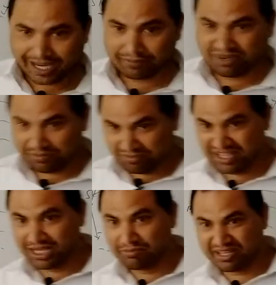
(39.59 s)

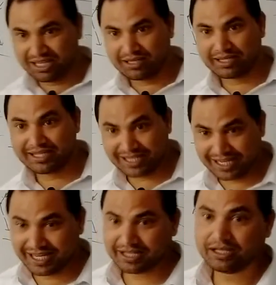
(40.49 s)
Middle is
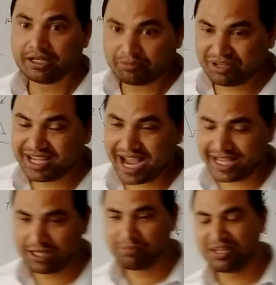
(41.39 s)
green.
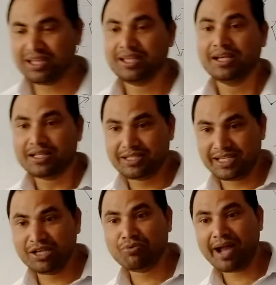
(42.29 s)

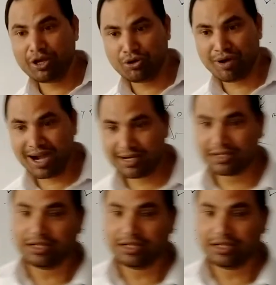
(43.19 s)
VIBGYOR,